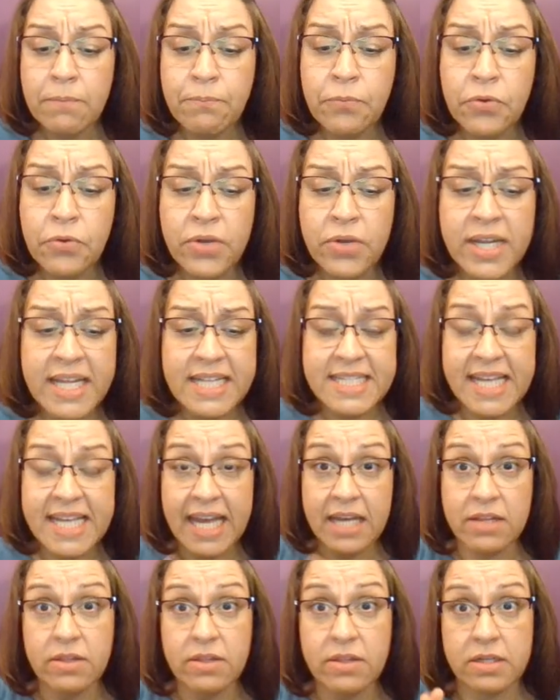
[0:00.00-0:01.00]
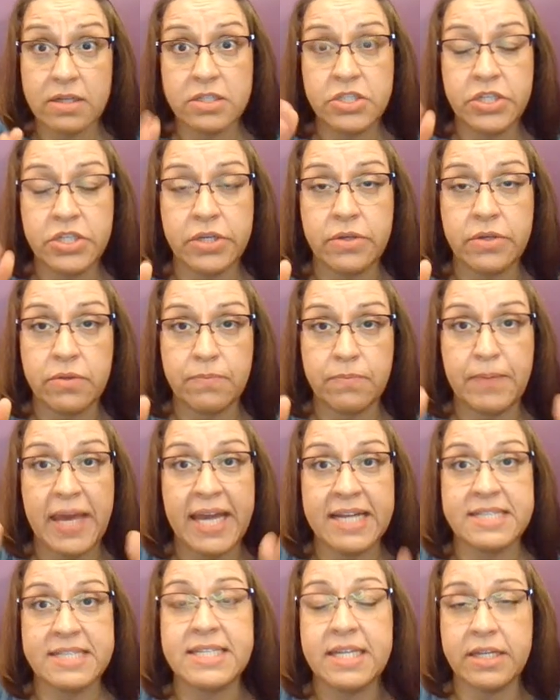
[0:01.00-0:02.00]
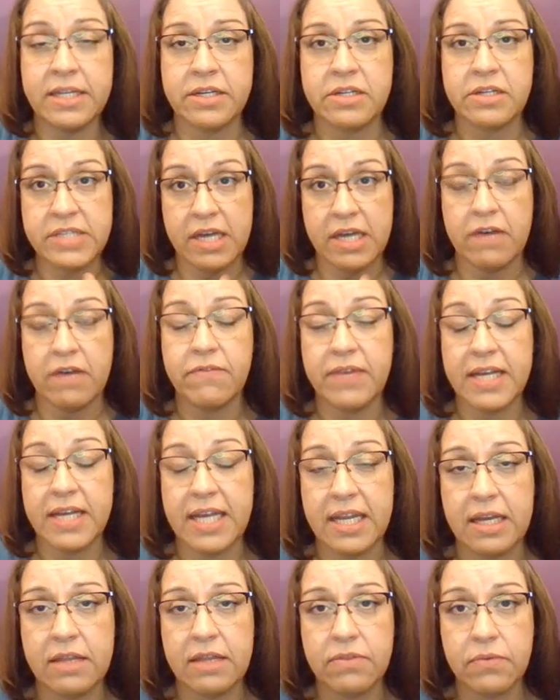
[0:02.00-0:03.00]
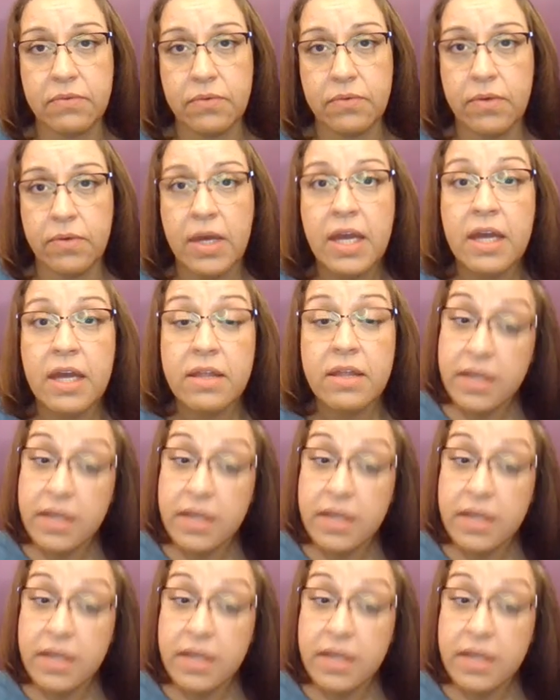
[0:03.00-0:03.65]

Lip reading: pretty tailored to pacing yourself and getting through the